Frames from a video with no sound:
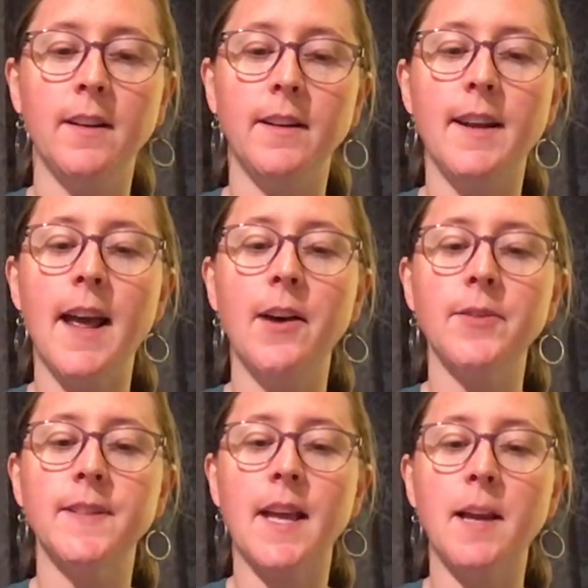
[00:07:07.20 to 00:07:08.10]
Now
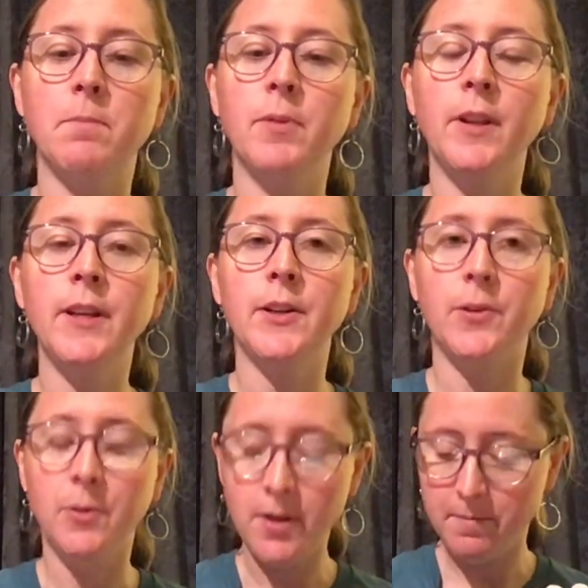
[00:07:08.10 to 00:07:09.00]
say
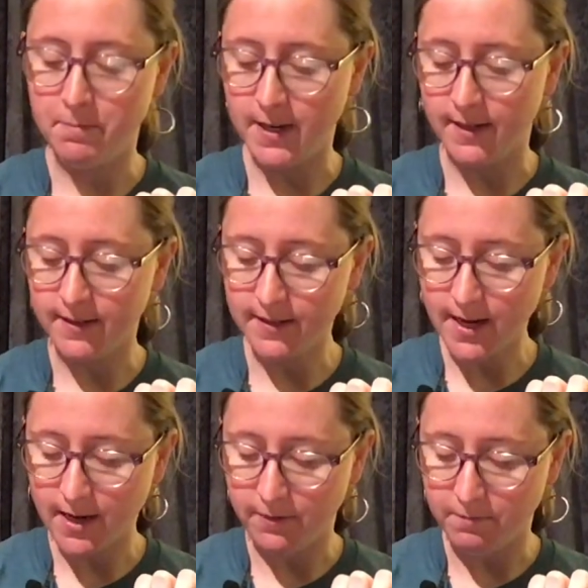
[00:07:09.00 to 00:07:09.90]
blue, but
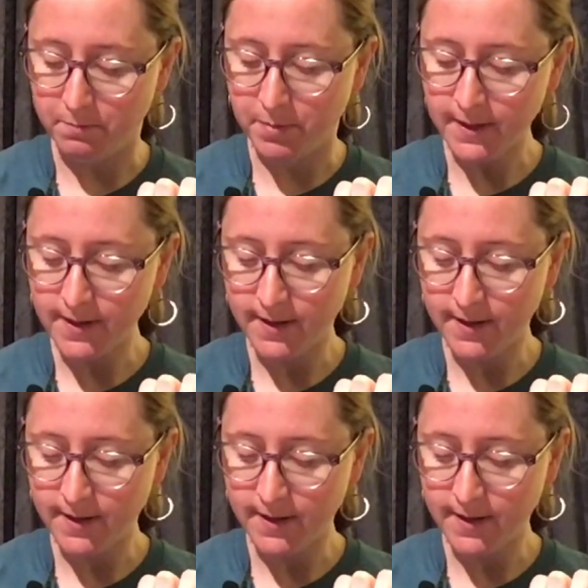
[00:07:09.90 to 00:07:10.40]
instead of b,